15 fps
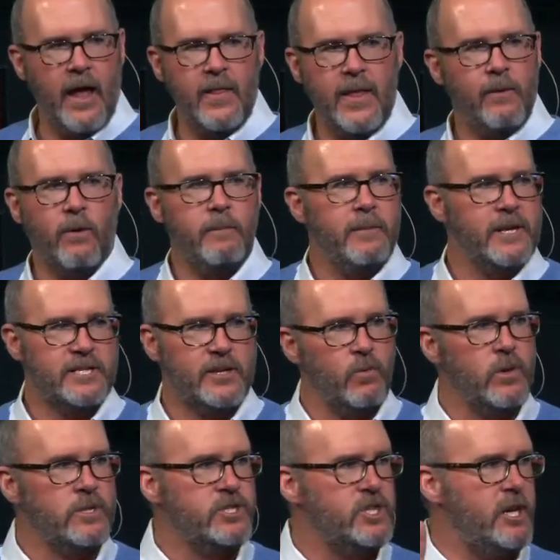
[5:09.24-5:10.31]
and they were
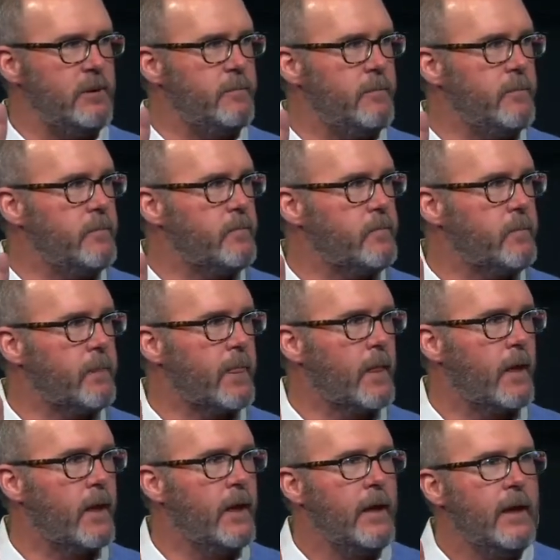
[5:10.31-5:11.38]
missing one sheep.
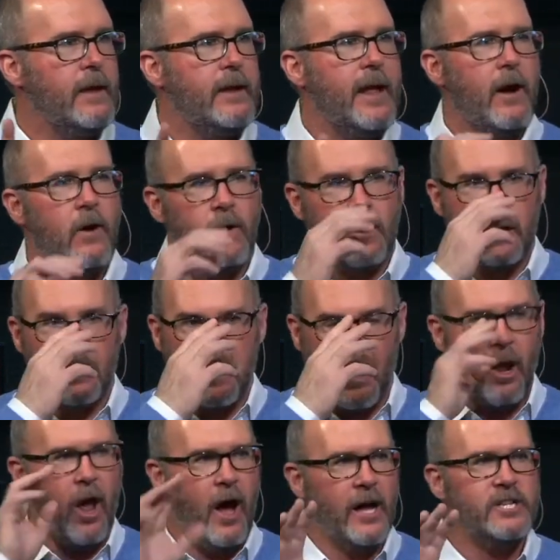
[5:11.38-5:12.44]
Now,
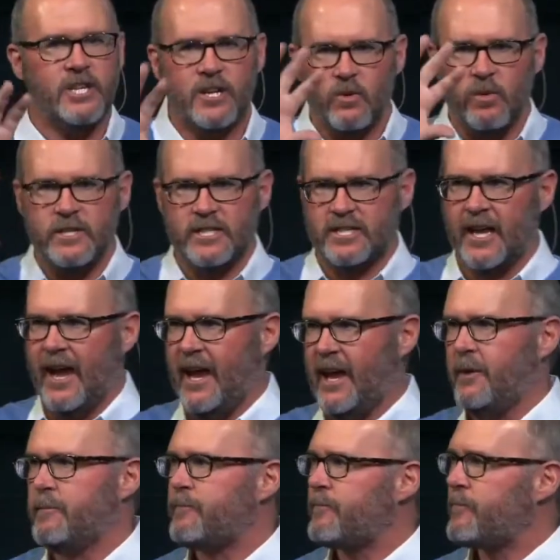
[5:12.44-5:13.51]
logic would
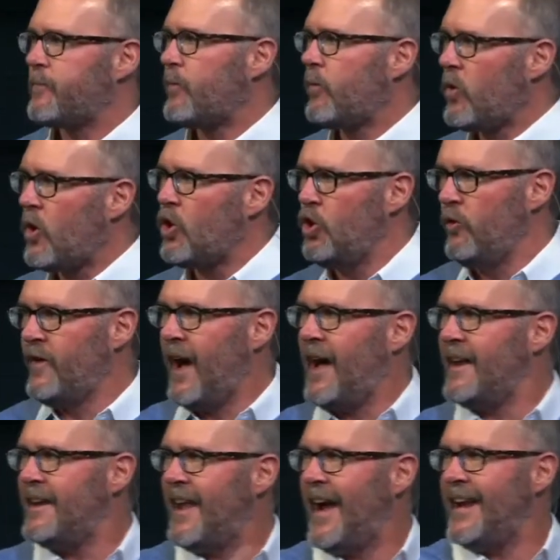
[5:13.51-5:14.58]
say, you've
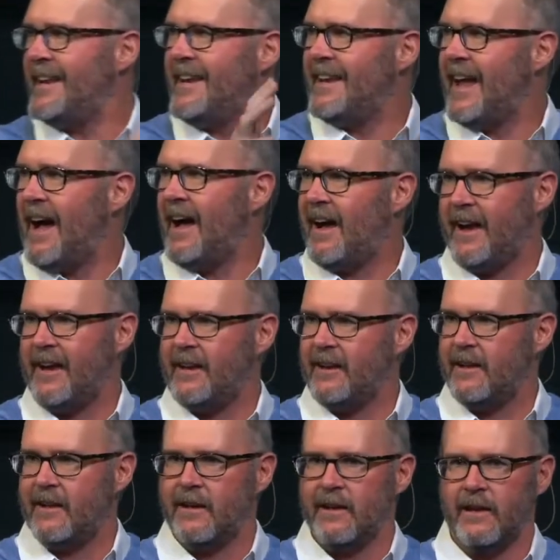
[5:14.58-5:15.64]
got 99.
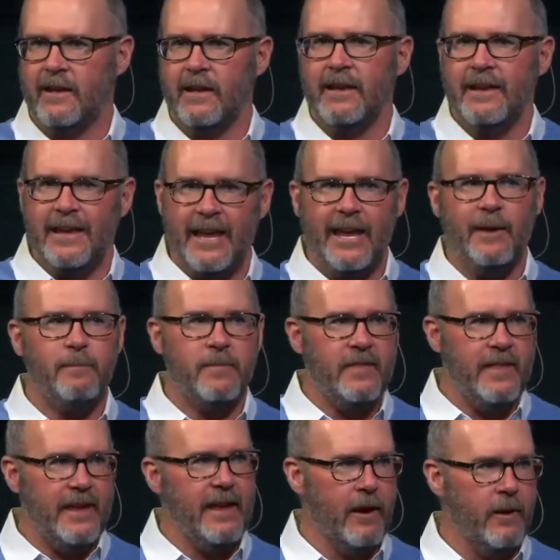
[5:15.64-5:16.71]
Keep
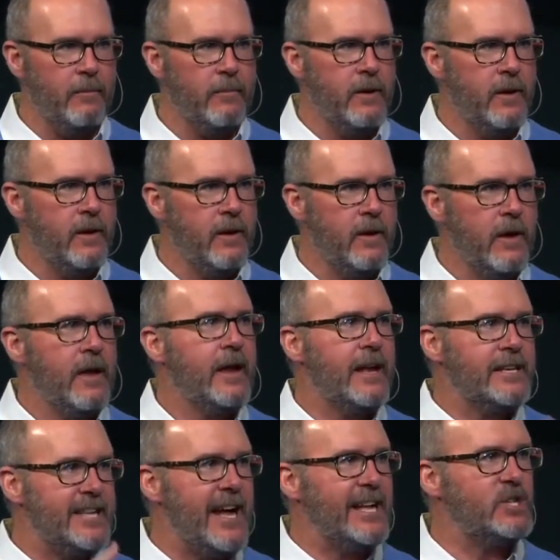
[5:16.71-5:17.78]
them,
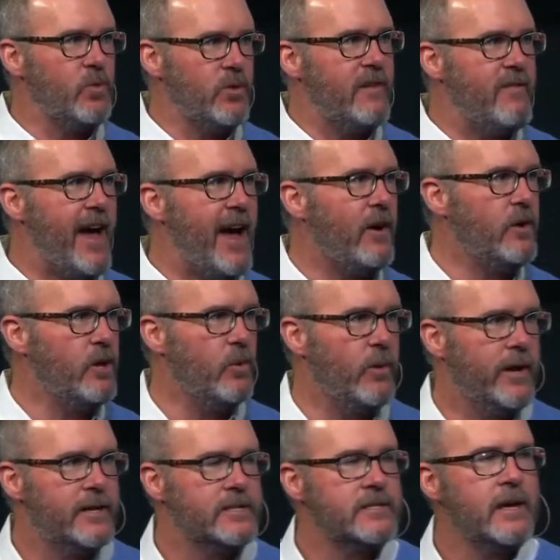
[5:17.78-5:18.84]
because that's where the value
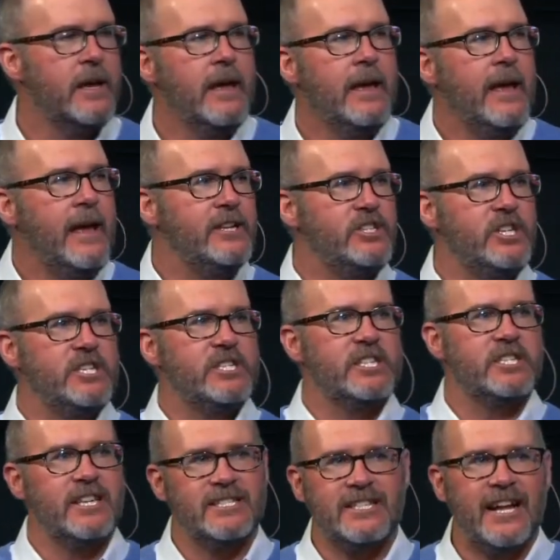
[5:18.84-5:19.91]
is. And
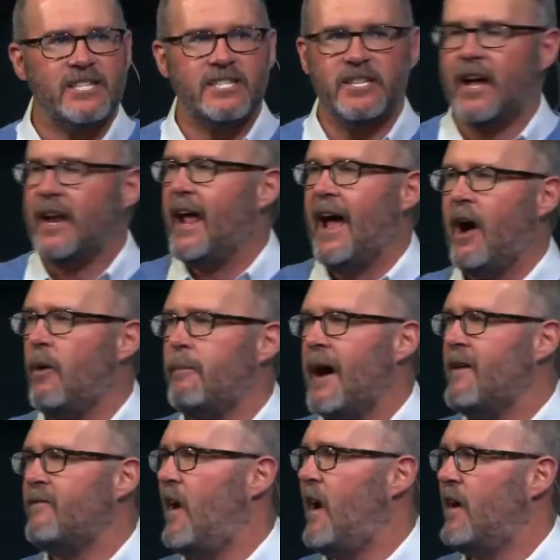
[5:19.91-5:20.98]
Jesus says, that's not how
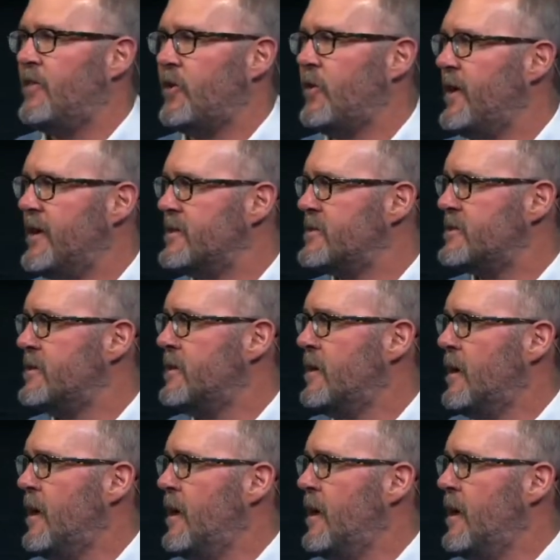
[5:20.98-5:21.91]
my Father is.